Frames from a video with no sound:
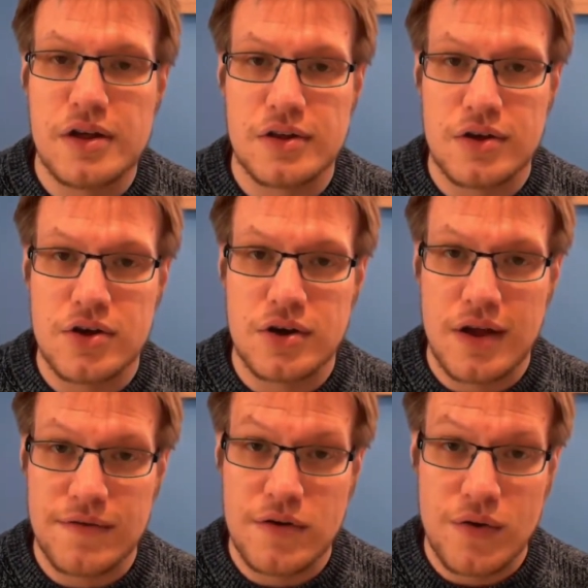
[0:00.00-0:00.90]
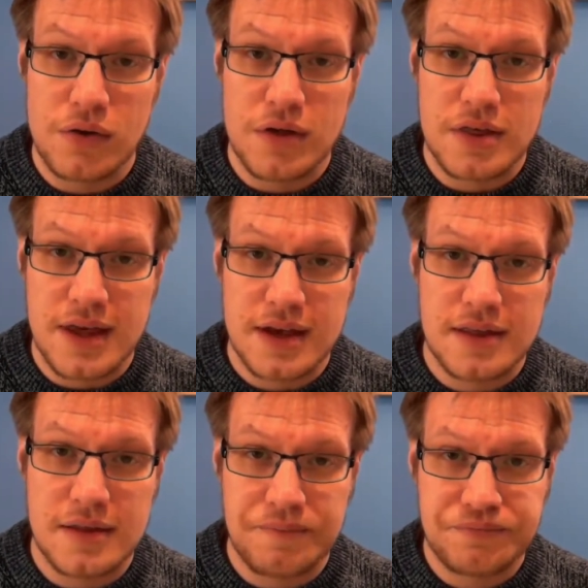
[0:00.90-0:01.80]
So you can, if you roll a
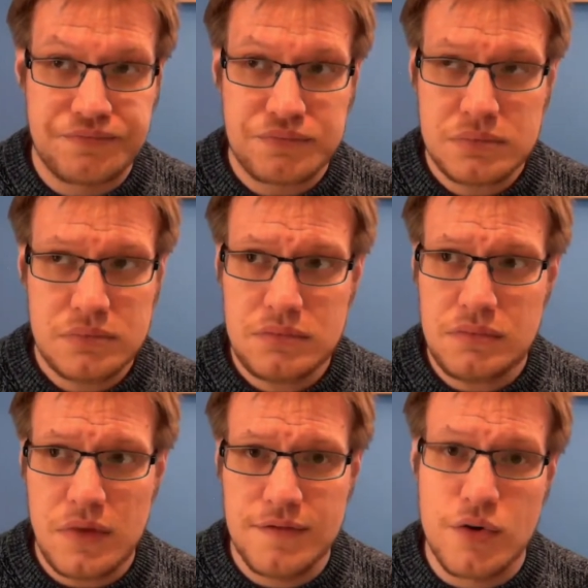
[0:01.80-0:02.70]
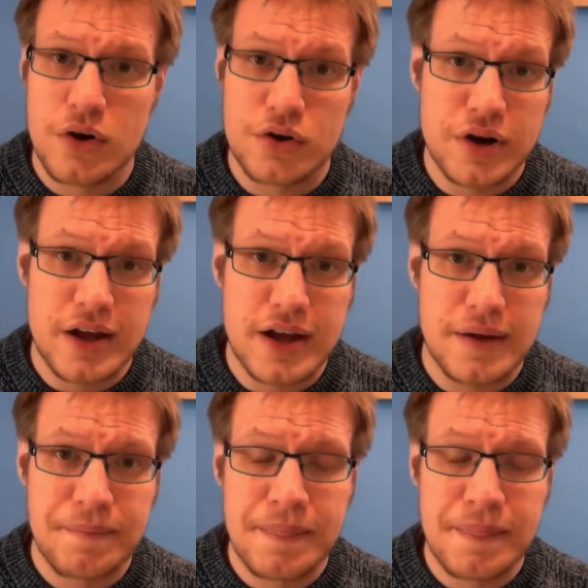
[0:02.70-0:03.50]
6, if you roll a crit hit